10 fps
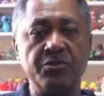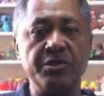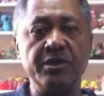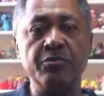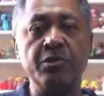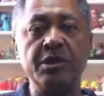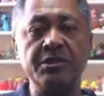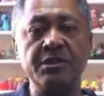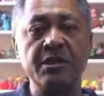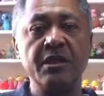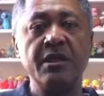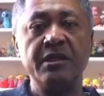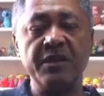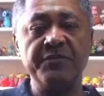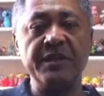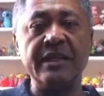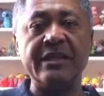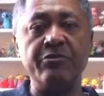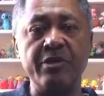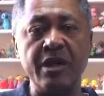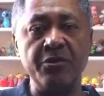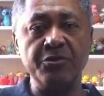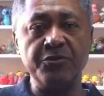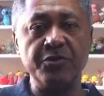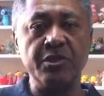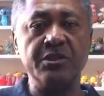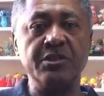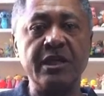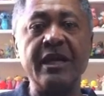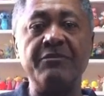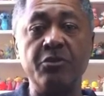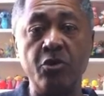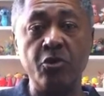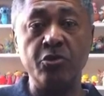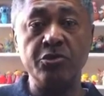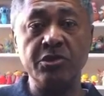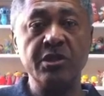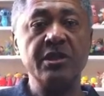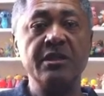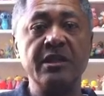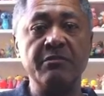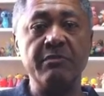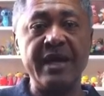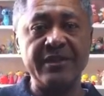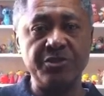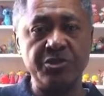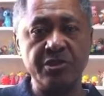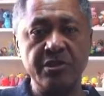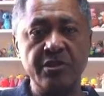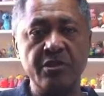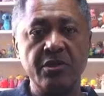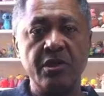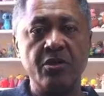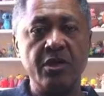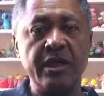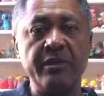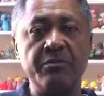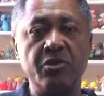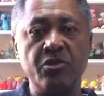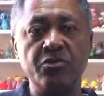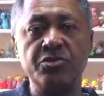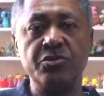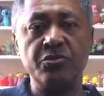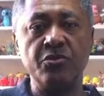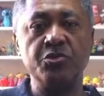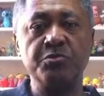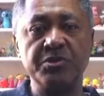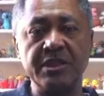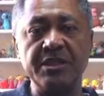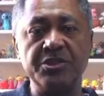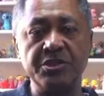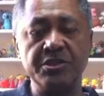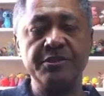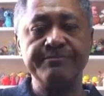So there was definitely grounds for us to have goals that matched or came close to those percentages.